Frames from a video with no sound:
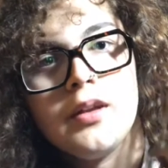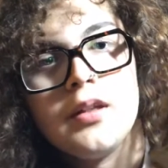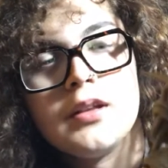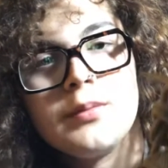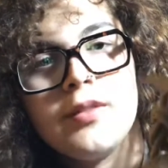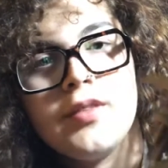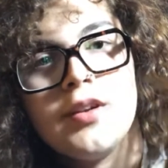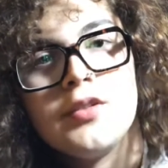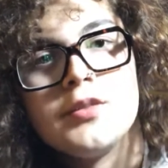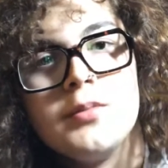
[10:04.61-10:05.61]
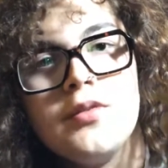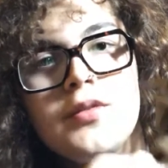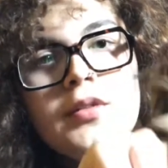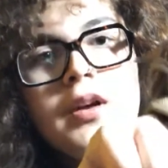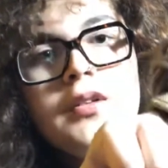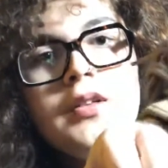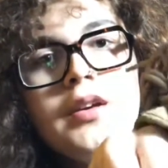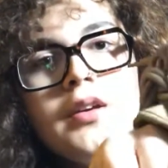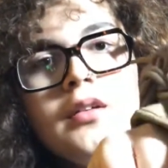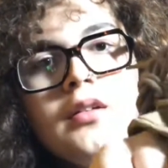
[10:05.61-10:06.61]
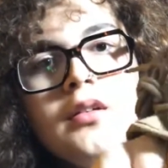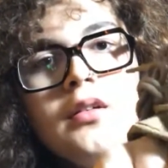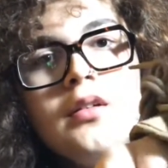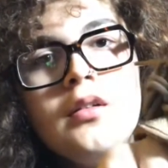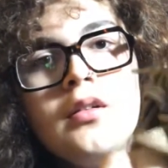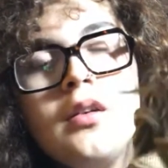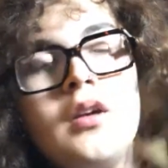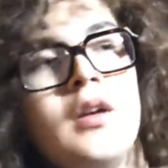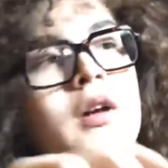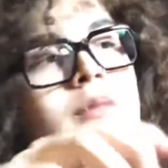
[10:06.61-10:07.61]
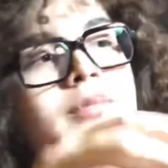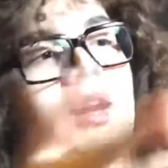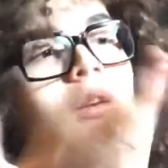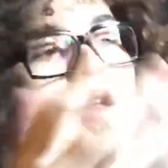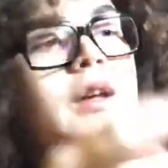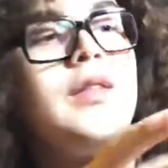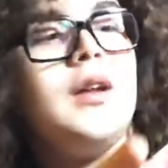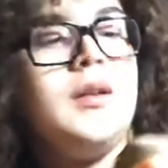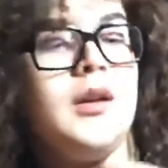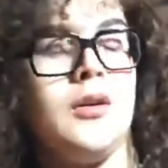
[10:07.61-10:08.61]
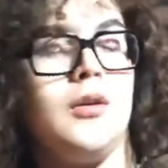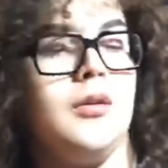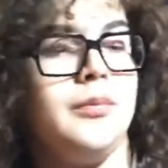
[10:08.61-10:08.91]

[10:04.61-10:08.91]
that's my finger just moving around in there. I don't like that at all.